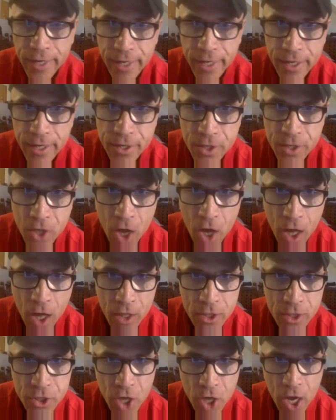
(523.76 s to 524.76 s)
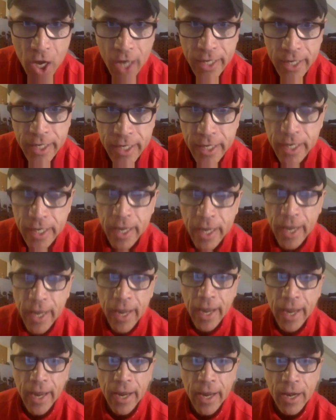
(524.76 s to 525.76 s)
into college hockey,
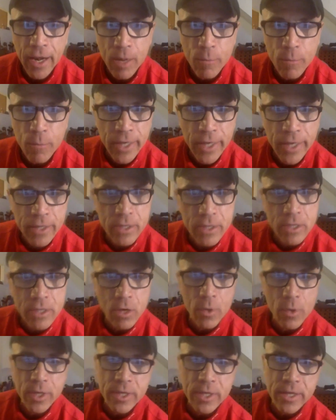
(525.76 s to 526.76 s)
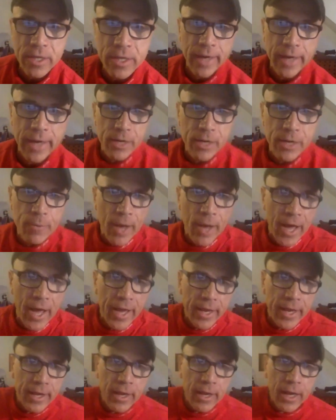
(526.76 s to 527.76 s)
and I'm like so excited
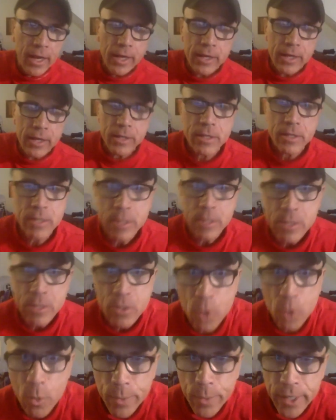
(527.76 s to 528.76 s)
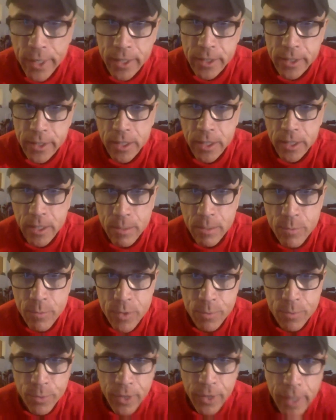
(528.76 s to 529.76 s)
by it. I got to see so many
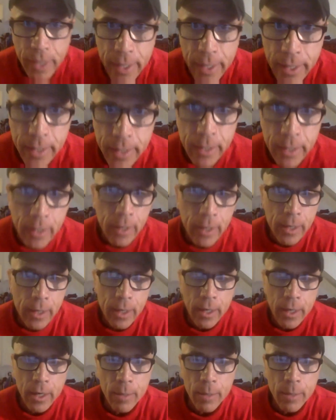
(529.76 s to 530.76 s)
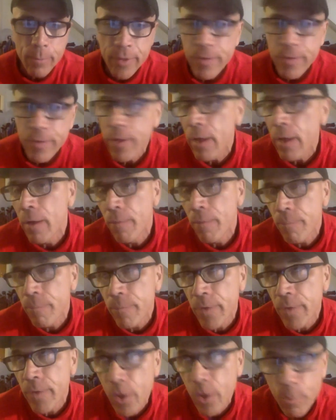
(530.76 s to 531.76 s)
teams play in the
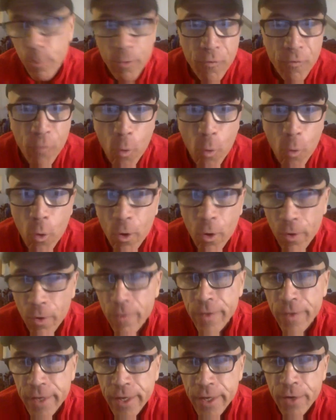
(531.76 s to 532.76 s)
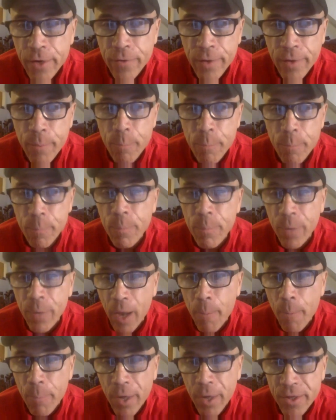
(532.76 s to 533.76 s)
year before, the year that
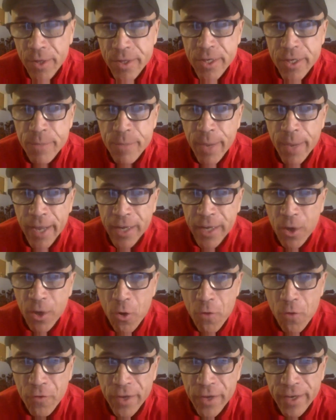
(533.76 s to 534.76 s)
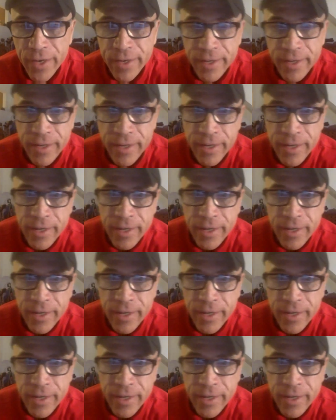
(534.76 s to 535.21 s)
got busted by COVID,